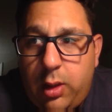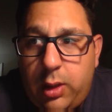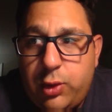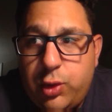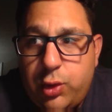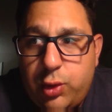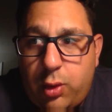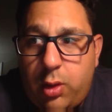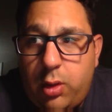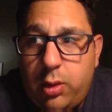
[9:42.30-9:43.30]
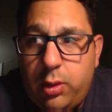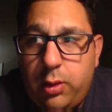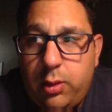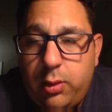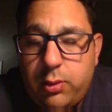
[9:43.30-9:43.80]
a
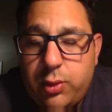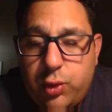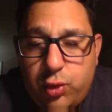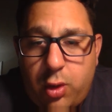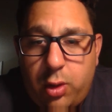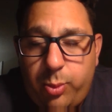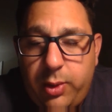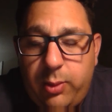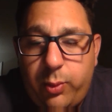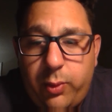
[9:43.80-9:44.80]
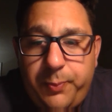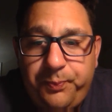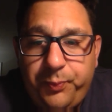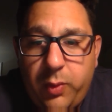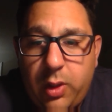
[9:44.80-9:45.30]
strong, strong people.
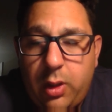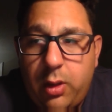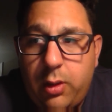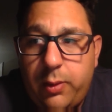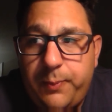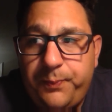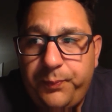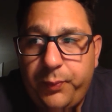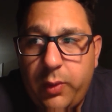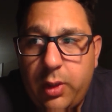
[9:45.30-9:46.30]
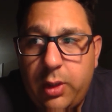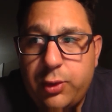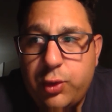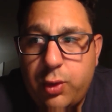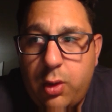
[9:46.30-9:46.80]
Um,
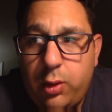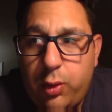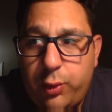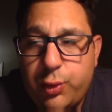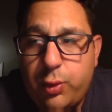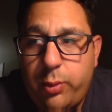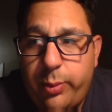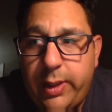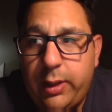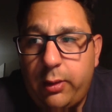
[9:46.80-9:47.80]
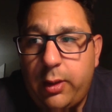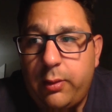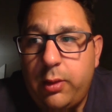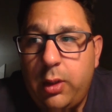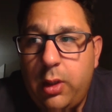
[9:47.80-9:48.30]
and a strong cultural
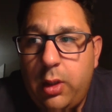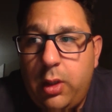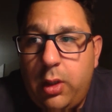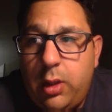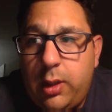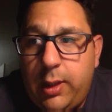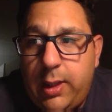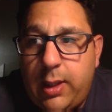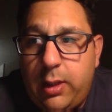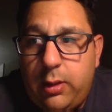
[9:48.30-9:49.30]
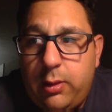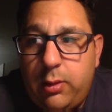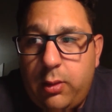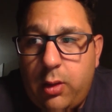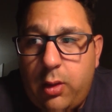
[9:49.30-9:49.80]
background. Again,
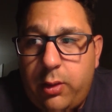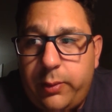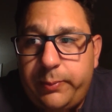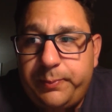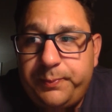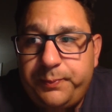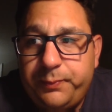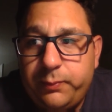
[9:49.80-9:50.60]
um,